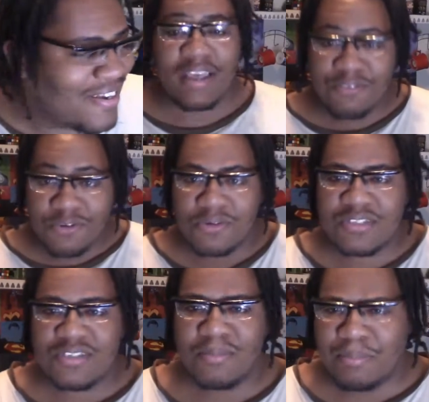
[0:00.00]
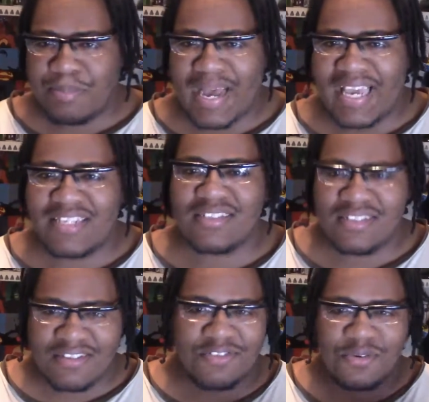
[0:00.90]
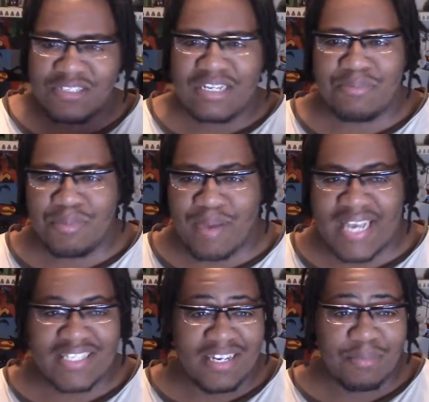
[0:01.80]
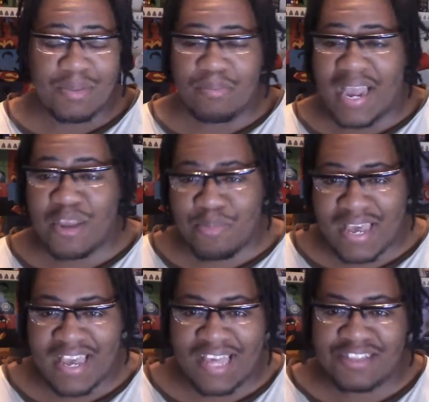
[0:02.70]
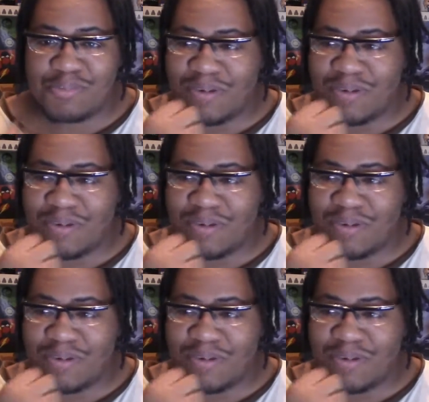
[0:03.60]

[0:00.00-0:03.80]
And of course, bikes. Of course, there'd be bikes and there'd be bike paths.